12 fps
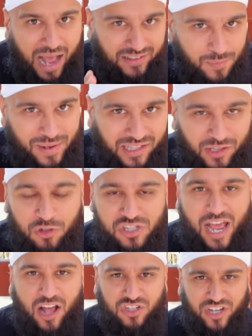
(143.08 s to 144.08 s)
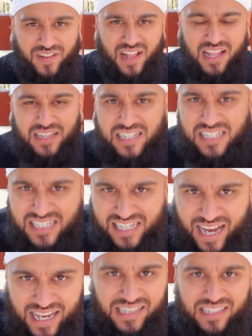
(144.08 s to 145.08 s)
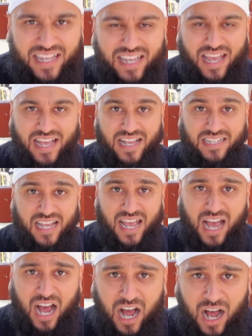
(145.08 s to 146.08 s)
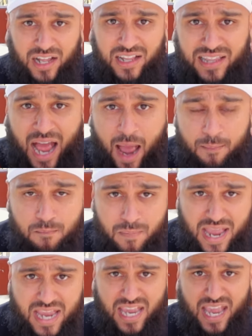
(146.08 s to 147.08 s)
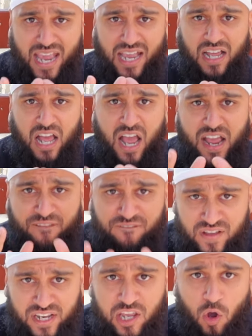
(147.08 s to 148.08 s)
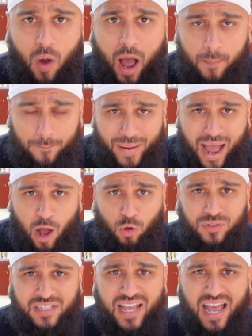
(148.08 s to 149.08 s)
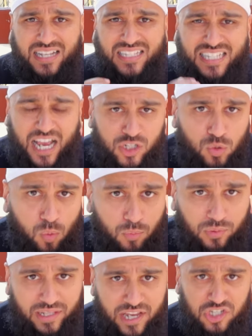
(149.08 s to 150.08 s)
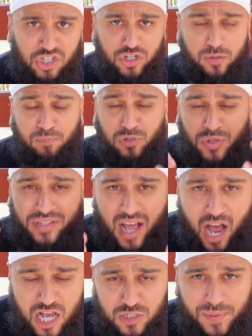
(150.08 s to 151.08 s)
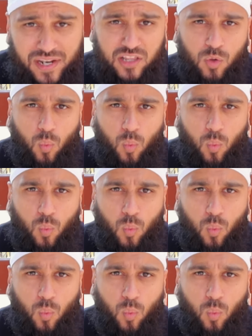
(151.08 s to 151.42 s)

I had to make it a little challenging. The second thing is uh, that I'm making a video about sexual relationships between the husband and the